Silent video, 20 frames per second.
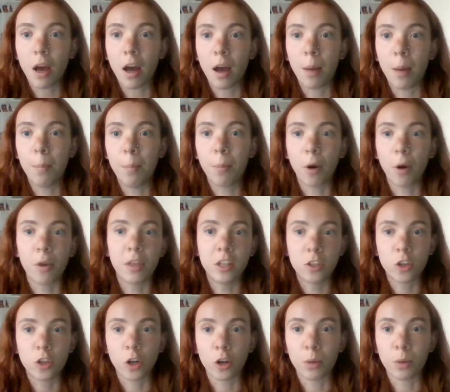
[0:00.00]
um, both
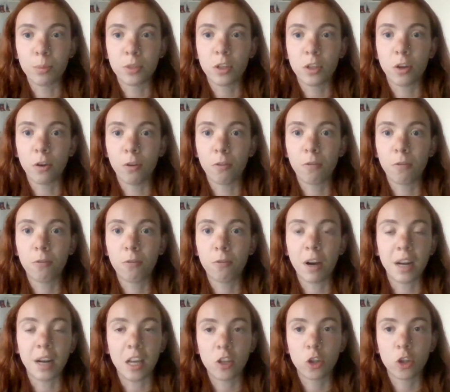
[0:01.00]
in terms of
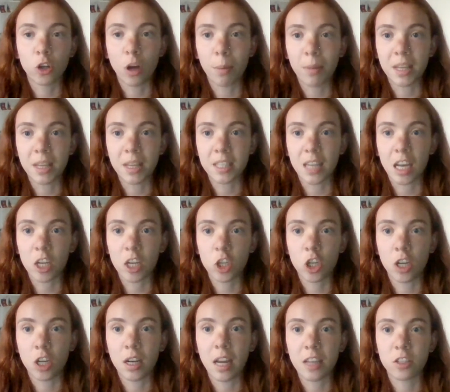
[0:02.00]
financial
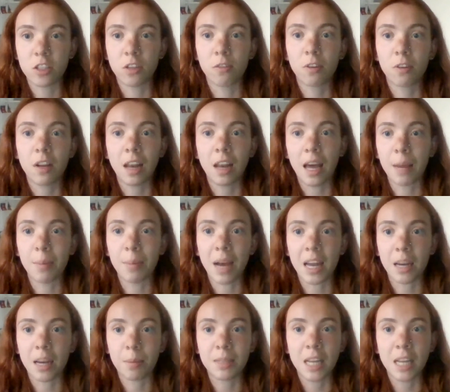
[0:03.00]
compensation and sort of climate
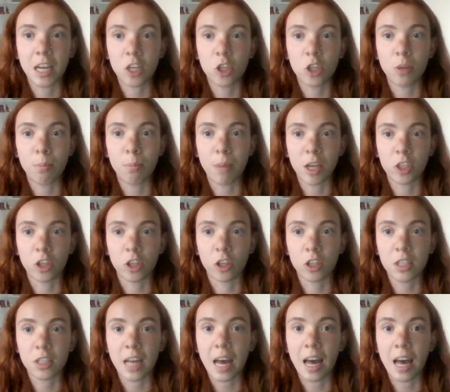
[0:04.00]
adaptation
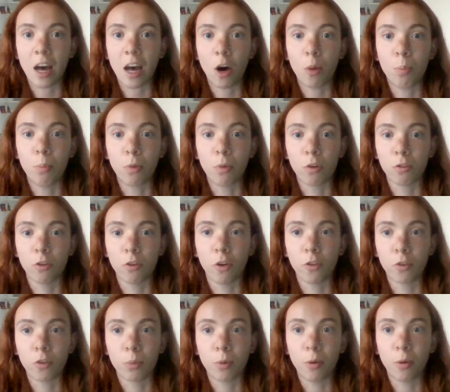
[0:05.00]
measures that help more
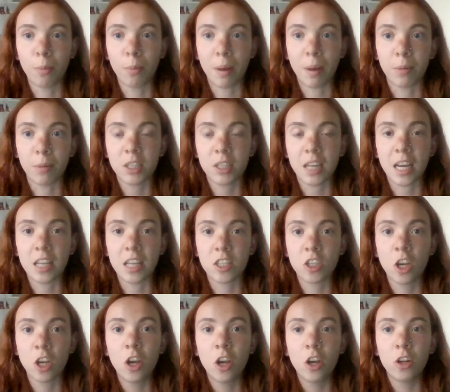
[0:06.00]
vulnerable member states.